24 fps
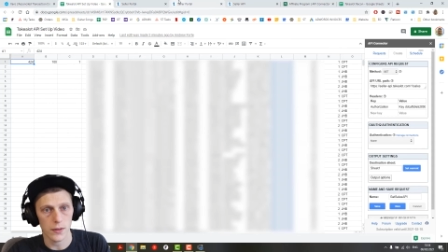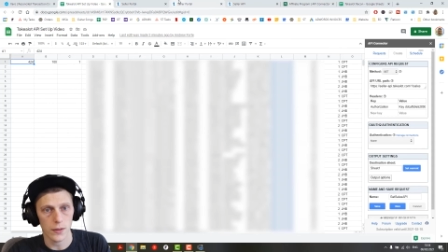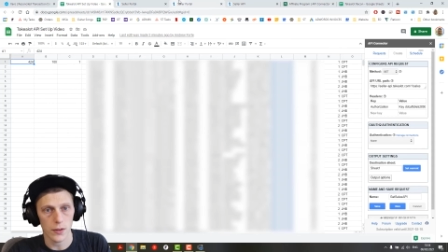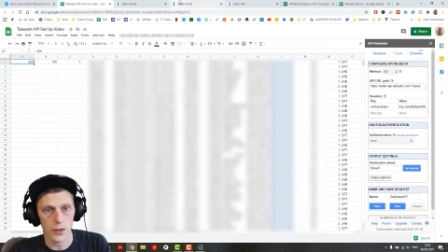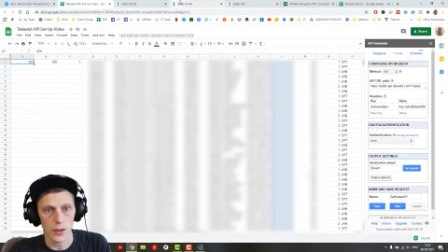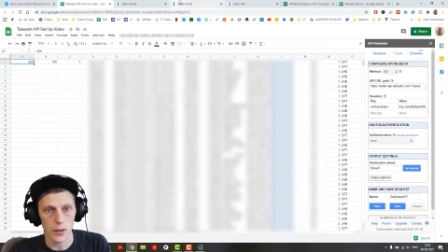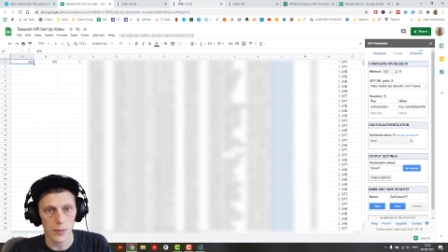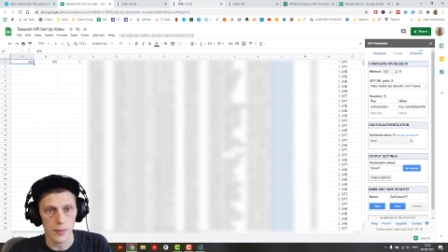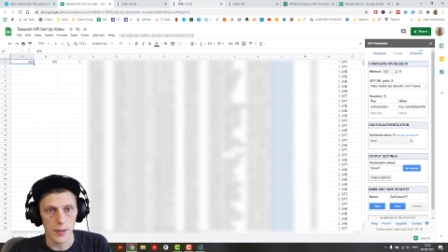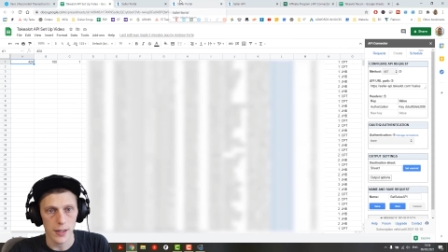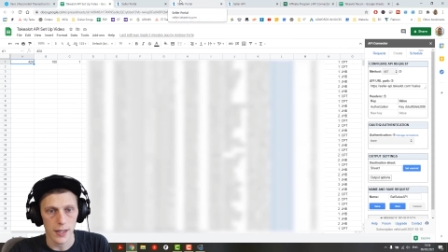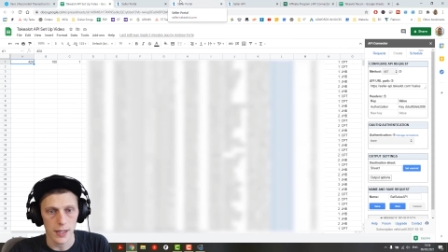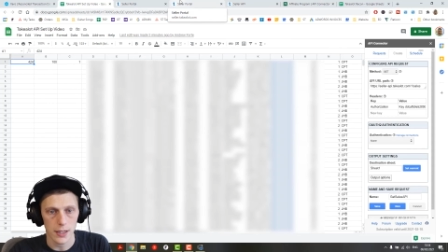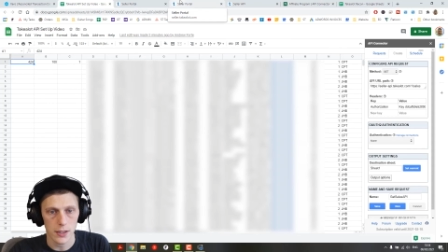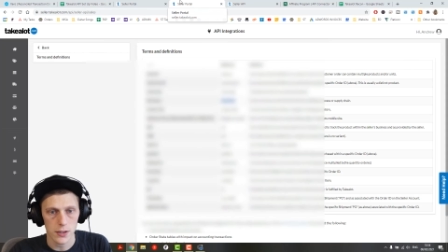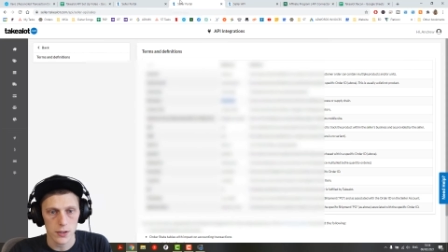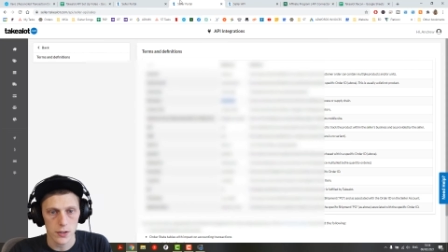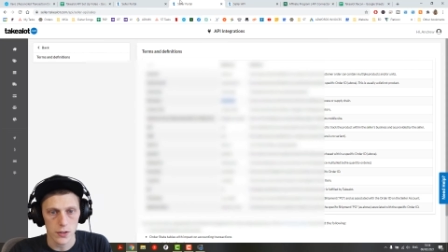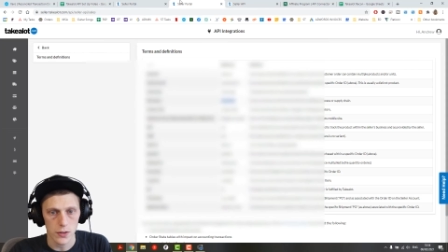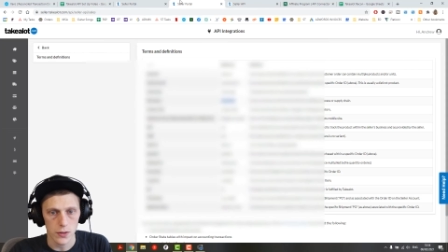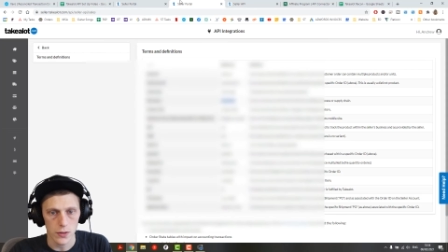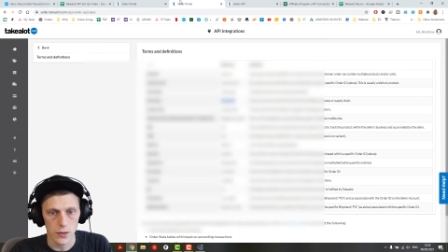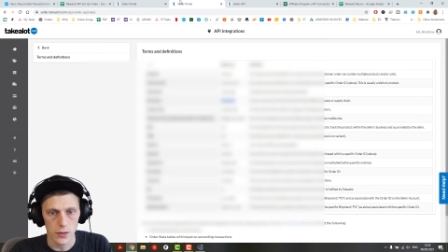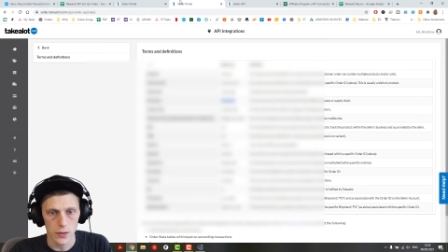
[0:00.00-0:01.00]
go back
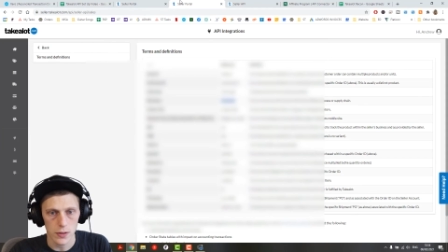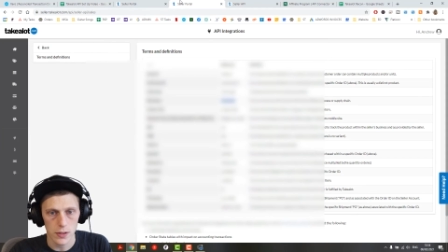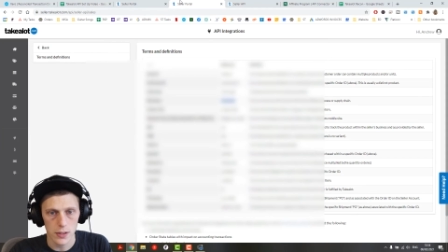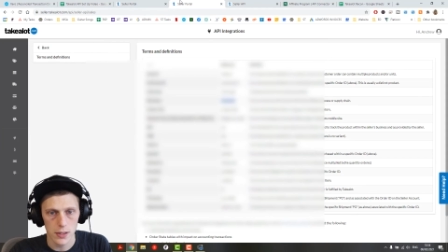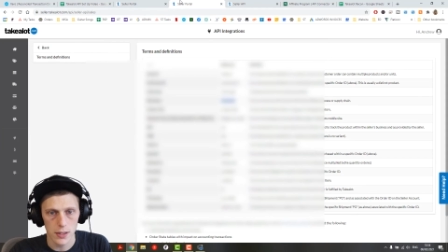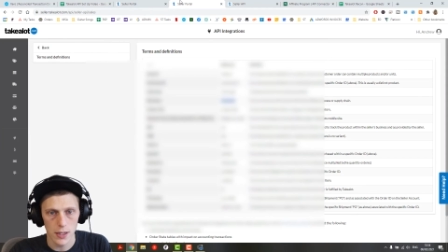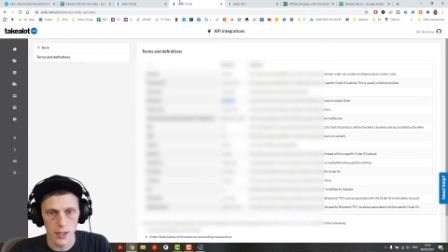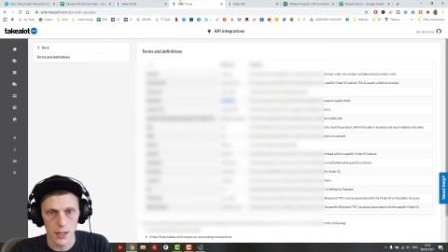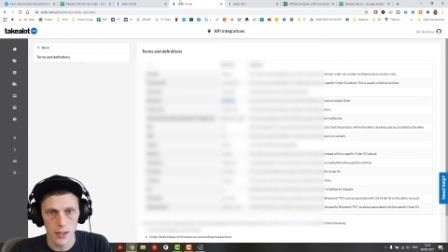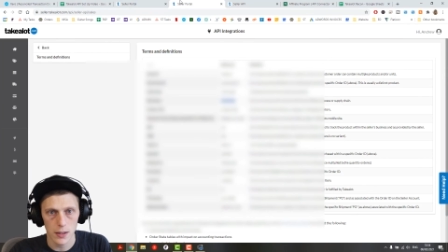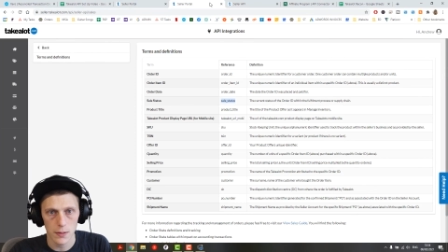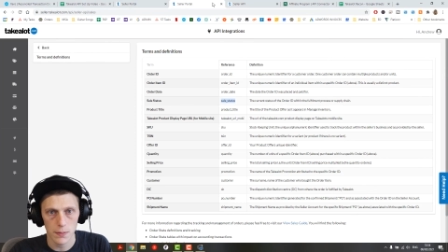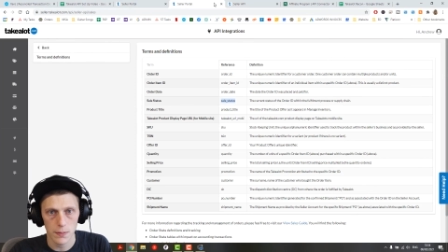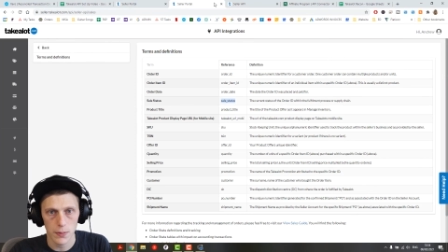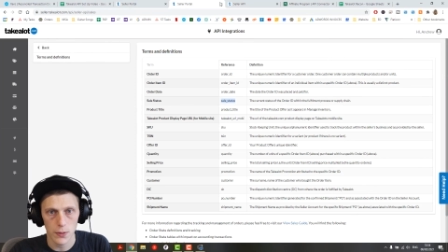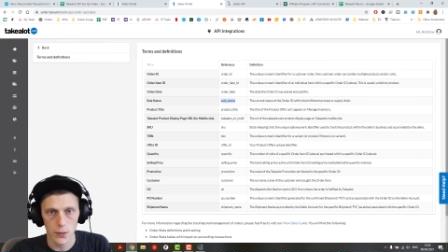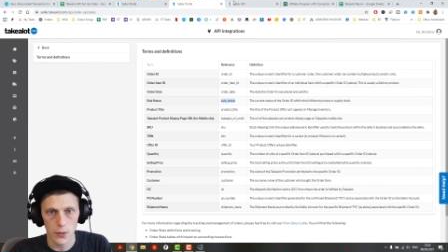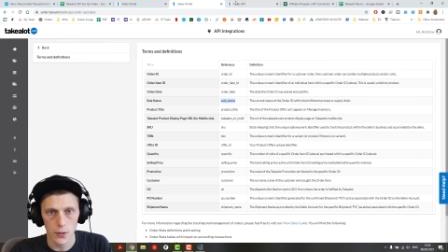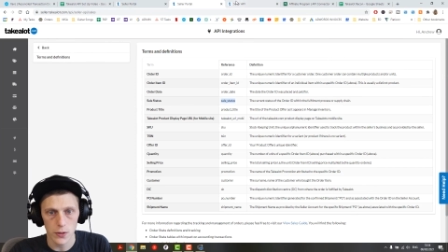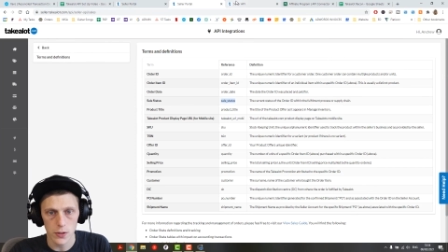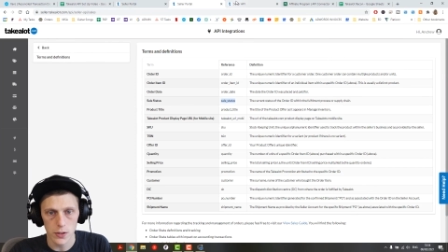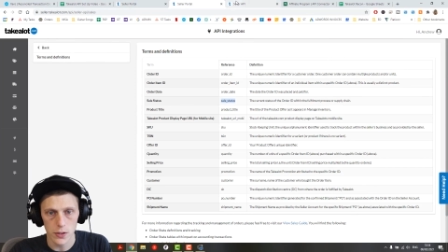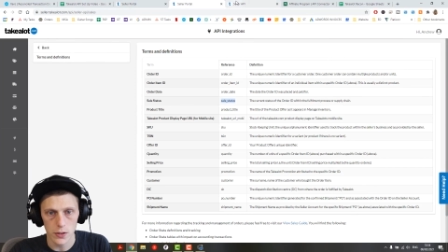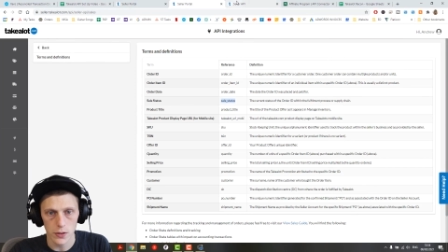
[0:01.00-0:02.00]
to seller
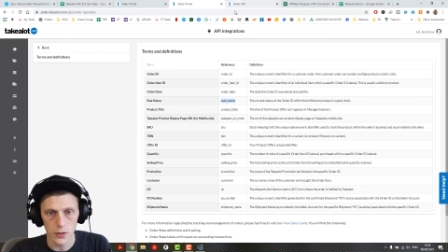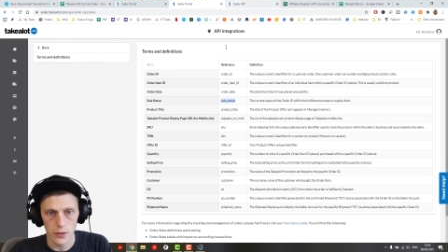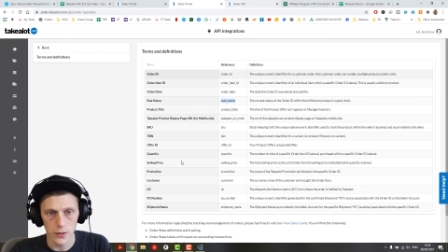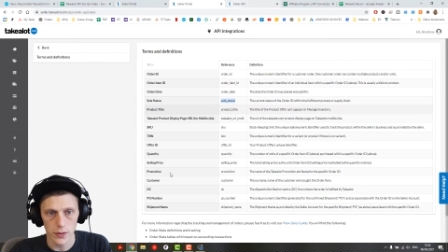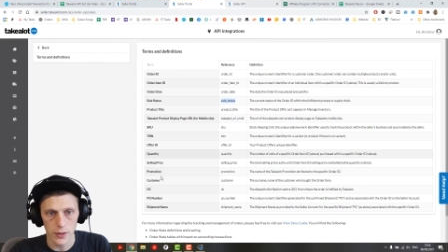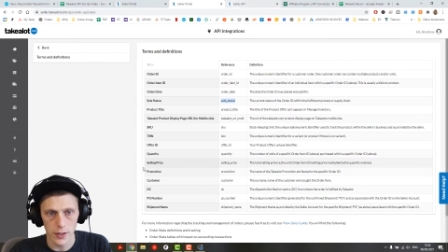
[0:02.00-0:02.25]
portal.